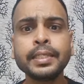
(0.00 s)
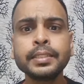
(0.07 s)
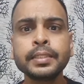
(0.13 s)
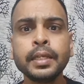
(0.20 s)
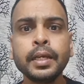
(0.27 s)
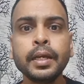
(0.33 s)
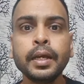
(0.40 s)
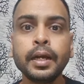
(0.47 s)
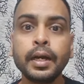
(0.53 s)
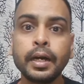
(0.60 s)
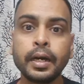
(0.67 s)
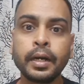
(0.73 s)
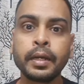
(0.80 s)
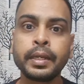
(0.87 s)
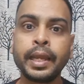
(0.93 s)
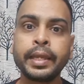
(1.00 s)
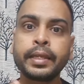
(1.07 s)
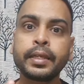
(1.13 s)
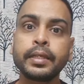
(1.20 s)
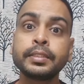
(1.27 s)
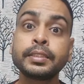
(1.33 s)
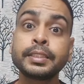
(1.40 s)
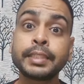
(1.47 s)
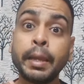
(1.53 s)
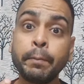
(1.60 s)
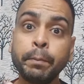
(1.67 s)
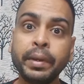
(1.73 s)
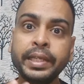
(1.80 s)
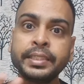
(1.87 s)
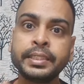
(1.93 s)
is like
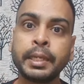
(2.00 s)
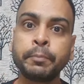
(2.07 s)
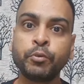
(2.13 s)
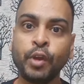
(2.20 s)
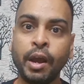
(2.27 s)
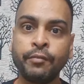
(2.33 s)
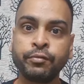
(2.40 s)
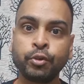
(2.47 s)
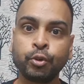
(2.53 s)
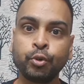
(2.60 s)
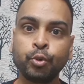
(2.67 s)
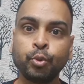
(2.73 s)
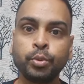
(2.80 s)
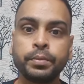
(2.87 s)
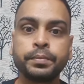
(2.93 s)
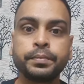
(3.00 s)
step by step you have to do.